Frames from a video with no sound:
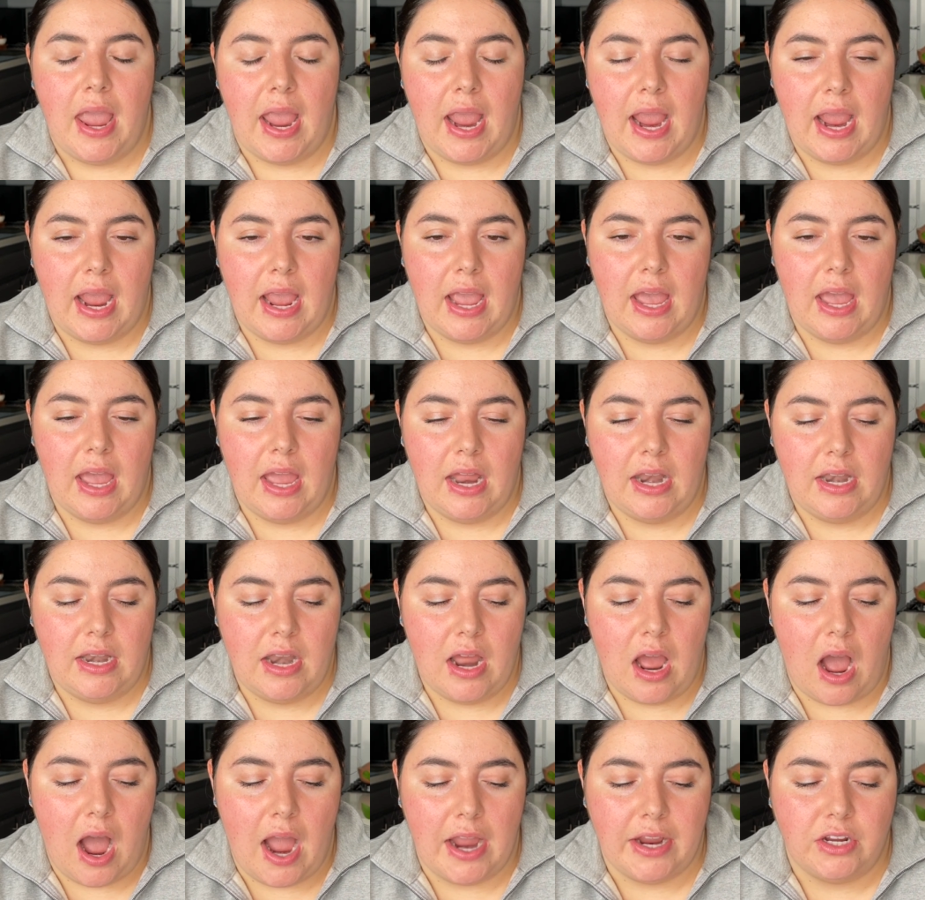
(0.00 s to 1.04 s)
and
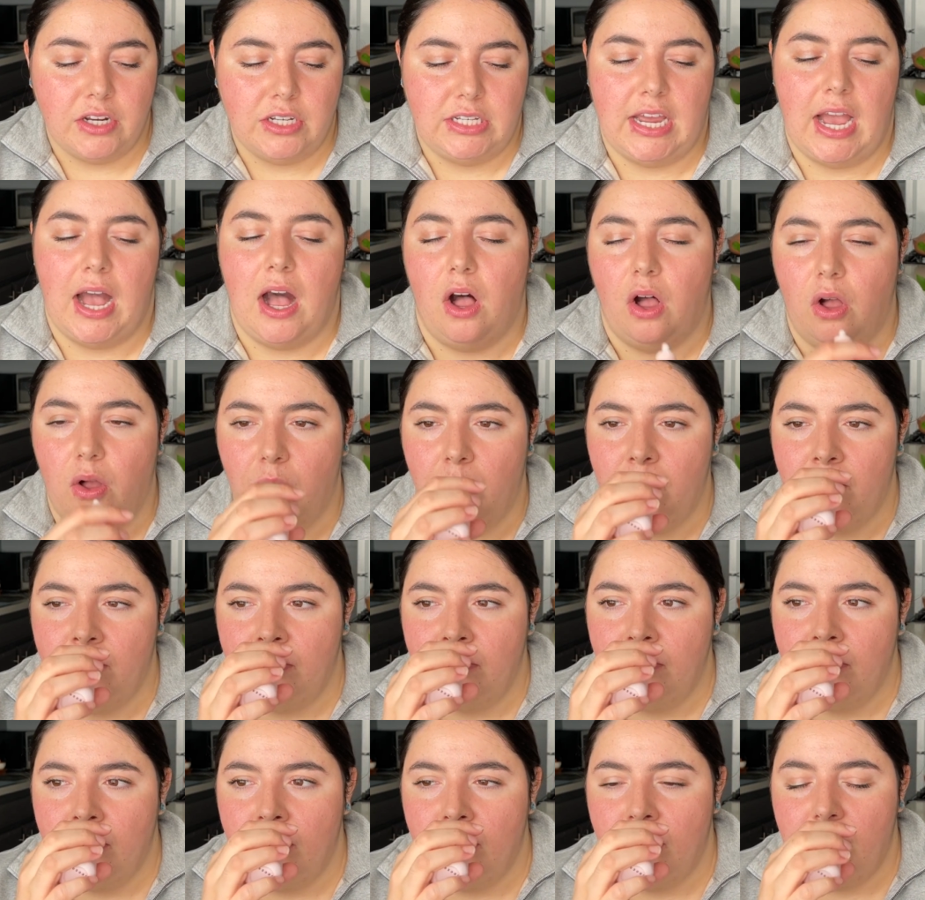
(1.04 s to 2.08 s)
I could tell
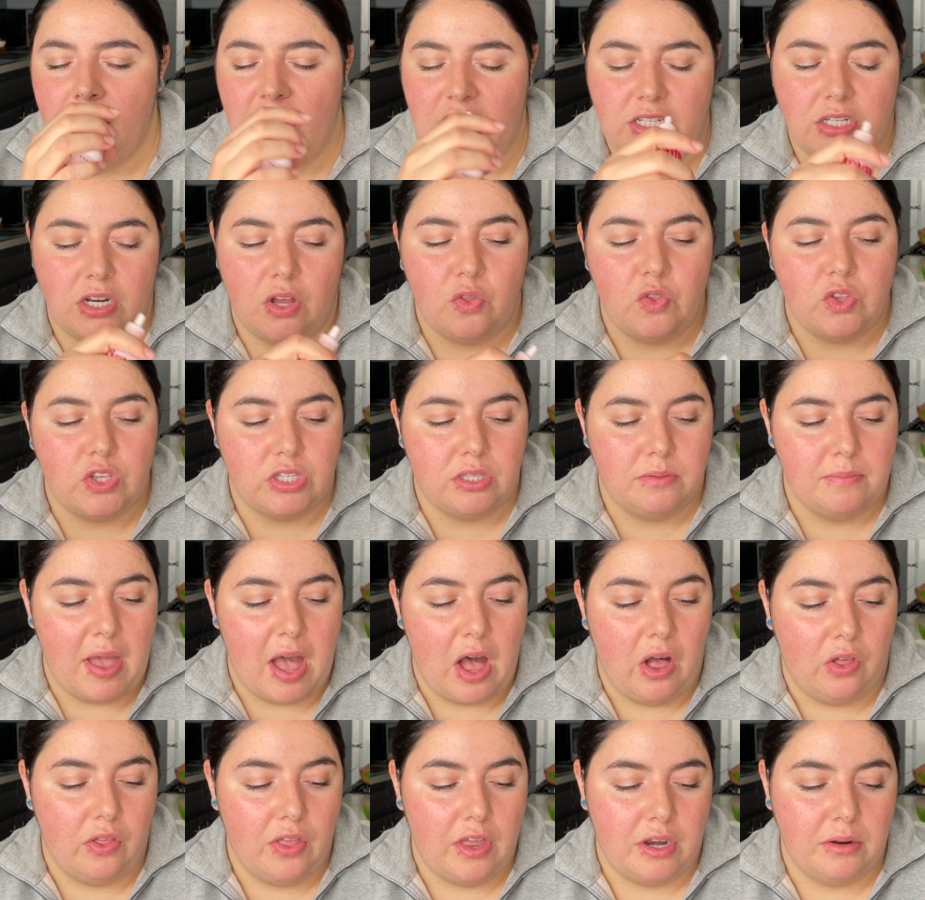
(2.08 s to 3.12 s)
based on the
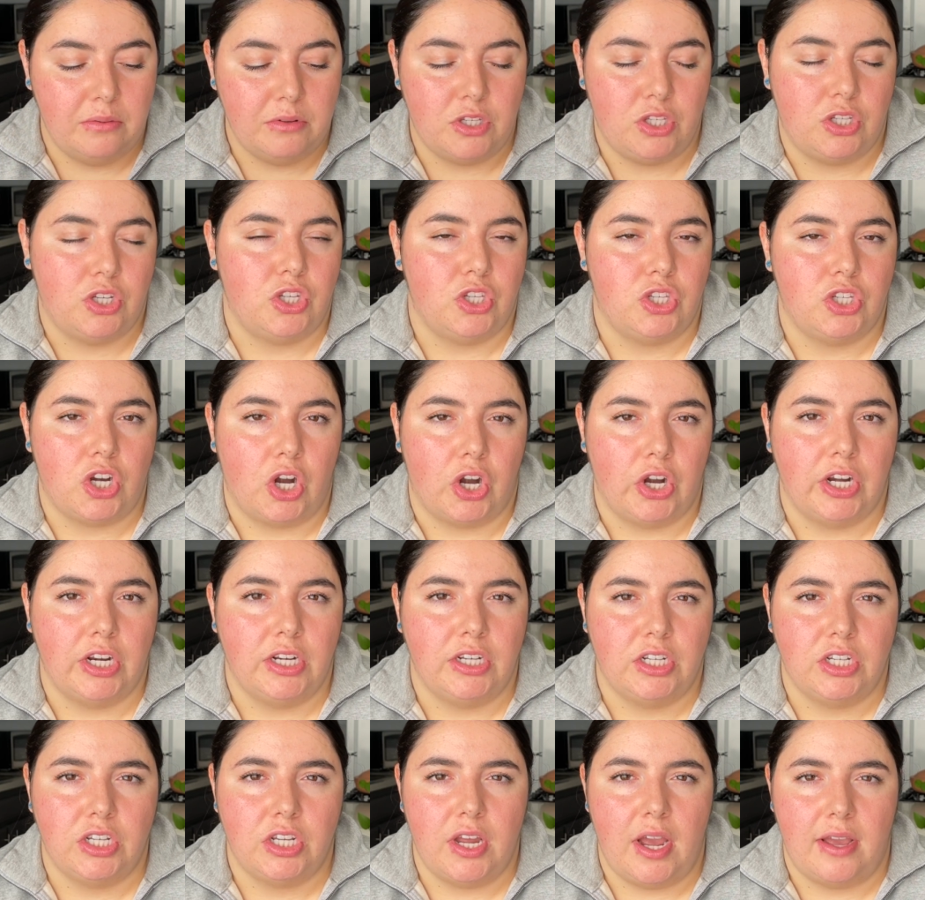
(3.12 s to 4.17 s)
smell that it was just starting
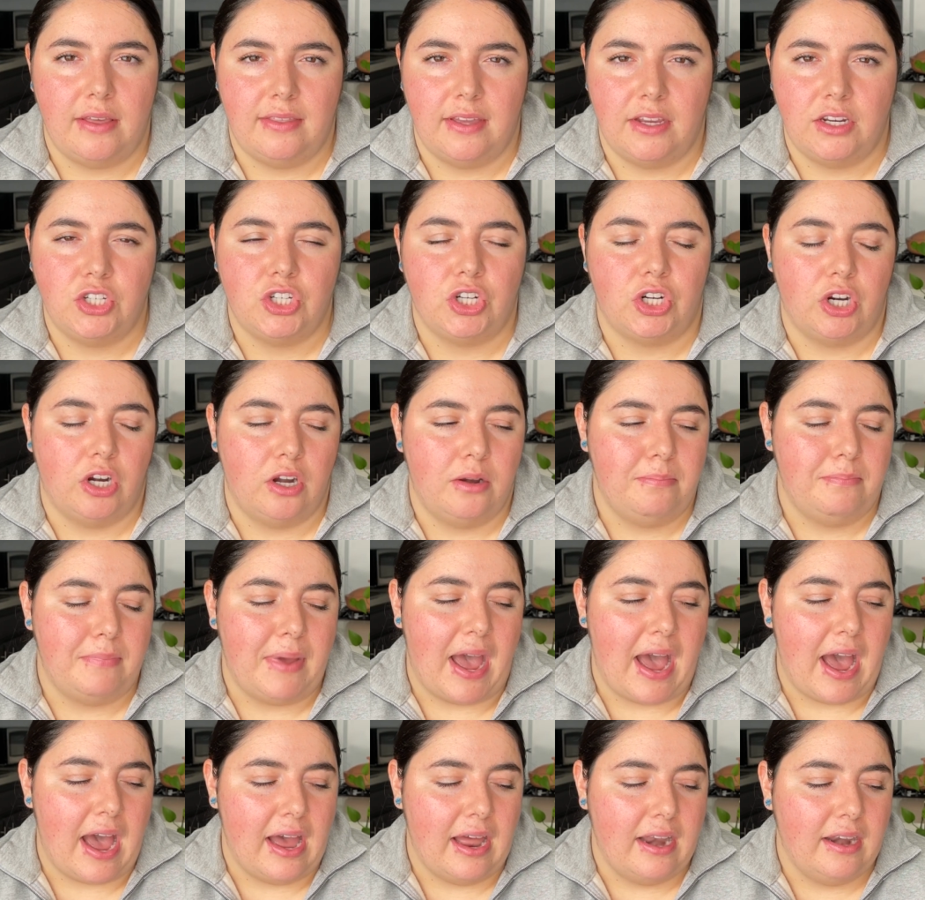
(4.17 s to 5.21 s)
to, I think, turn
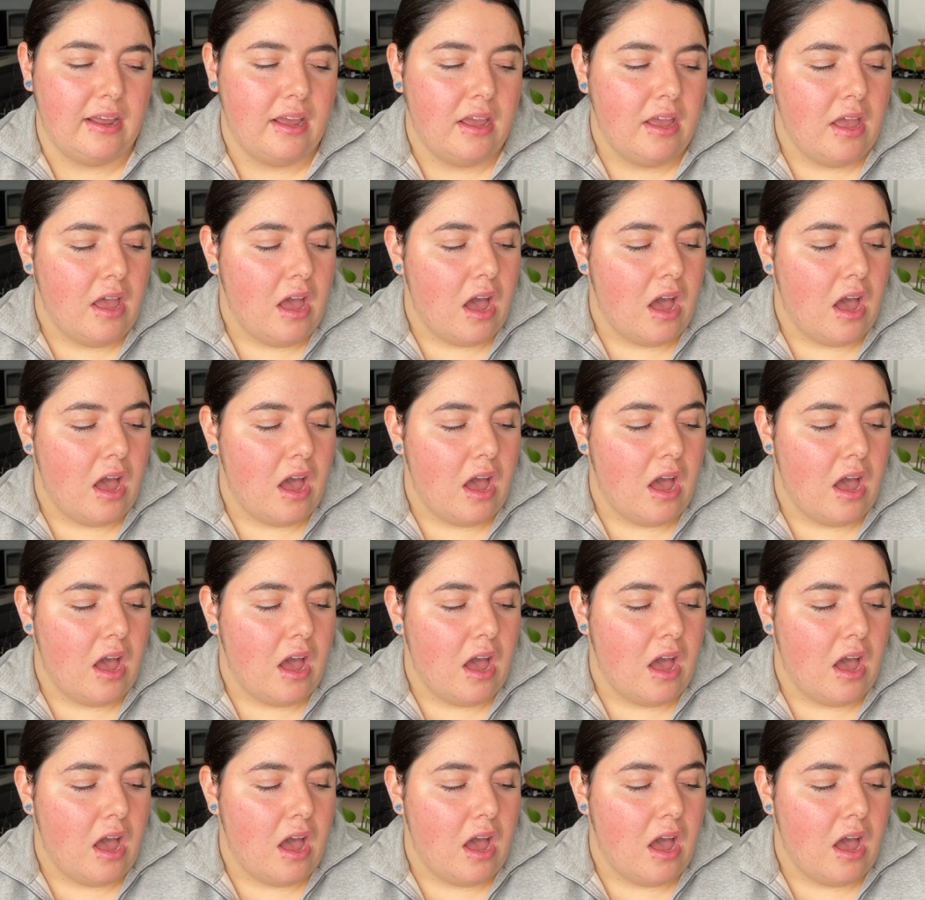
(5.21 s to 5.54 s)
bad.